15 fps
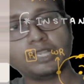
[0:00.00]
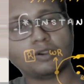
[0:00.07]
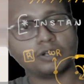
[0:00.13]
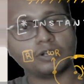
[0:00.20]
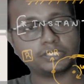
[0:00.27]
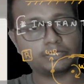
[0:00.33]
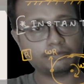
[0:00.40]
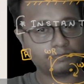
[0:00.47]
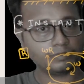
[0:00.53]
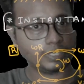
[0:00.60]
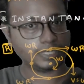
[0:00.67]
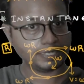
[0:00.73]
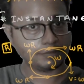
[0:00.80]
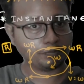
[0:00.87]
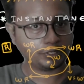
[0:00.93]
or
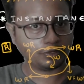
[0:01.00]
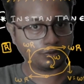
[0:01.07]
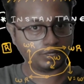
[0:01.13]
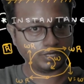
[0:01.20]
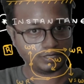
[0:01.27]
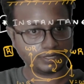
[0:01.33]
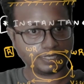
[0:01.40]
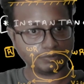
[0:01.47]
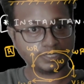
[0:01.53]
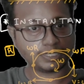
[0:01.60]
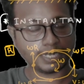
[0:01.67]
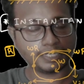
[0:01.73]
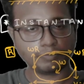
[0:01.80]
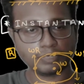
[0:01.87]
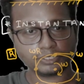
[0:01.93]
impure rolling, that means
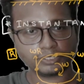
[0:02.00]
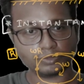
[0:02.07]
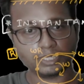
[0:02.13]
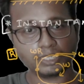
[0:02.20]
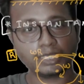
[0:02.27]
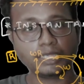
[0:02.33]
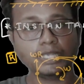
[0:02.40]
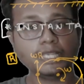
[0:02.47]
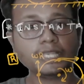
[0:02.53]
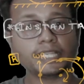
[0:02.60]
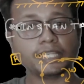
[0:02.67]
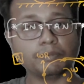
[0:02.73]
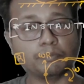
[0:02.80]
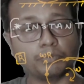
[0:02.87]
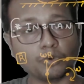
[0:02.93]
sliding plus rolling,
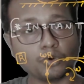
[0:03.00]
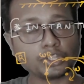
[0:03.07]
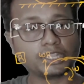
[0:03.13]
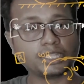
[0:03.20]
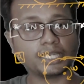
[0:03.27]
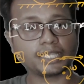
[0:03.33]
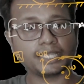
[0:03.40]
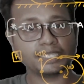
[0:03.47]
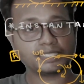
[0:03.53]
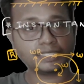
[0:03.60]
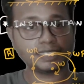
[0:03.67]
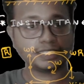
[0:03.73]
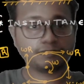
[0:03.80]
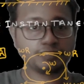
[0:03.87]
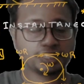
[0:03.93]
in both the
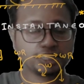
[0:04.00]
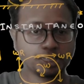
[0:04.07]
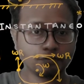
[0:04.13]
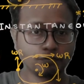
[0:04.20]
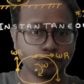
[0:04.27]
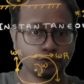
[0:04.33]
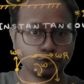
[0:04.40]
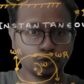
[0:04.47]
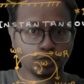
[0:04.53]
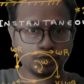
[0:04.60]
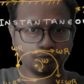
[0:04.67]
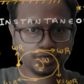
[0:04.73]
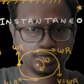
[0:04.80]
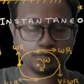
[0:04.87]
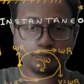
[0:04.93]
cases friction force will
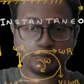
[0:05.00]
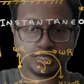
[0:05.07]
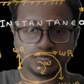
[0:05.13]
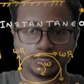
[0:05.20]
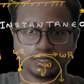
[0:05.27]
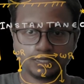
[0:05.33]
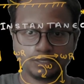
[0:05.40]
be present.